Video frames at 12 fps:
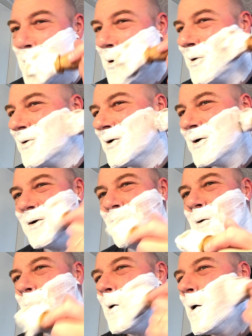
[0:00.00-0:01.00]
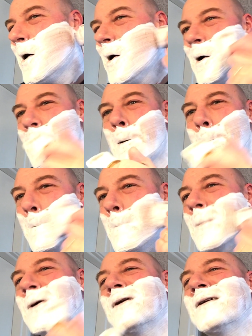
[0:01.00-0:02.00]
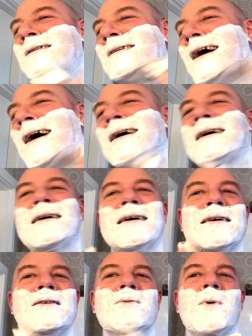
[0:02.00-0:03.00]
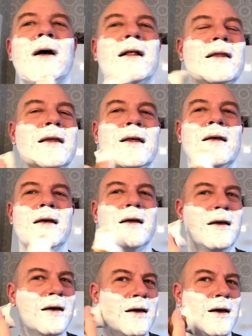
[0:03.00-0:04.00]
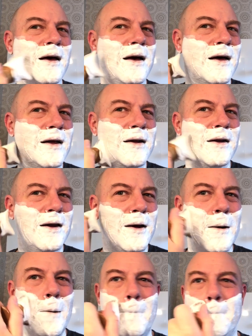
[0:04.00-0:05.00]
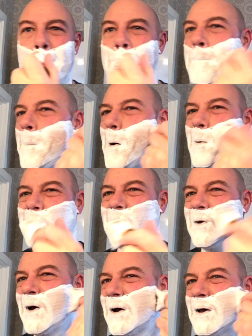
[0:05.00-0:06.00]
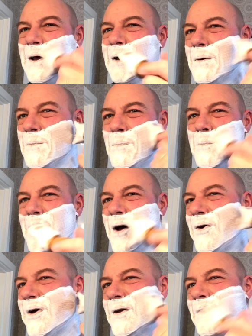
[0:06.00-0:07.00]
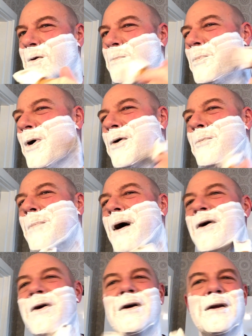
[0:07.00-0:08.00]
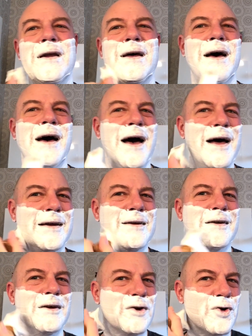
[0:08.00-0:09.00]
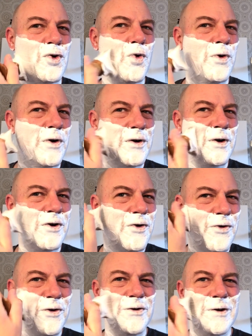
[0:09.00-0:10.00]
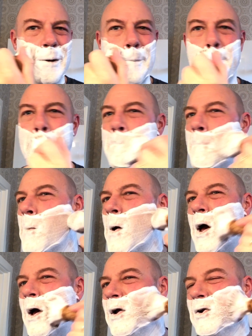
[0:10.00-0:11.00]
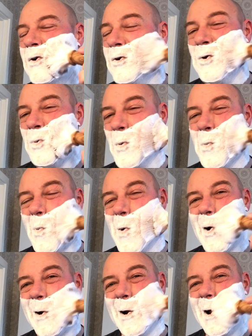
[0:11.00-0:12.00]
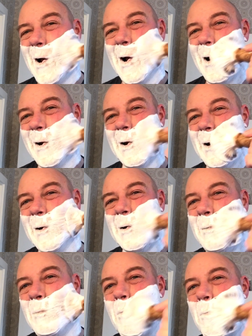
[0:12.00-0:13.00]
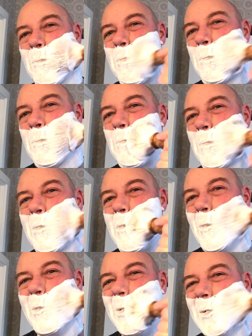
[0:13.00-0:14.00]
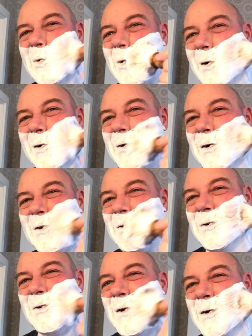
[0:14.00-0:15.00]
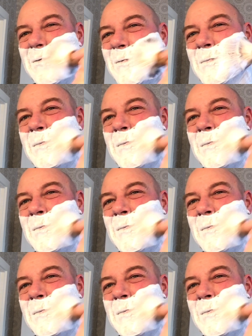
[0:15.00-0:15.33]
words I knew. I'm gonna tag as well. And I'm tagging Marian the Barbarian and Gordon Christie to do a one-handed straight razor shave.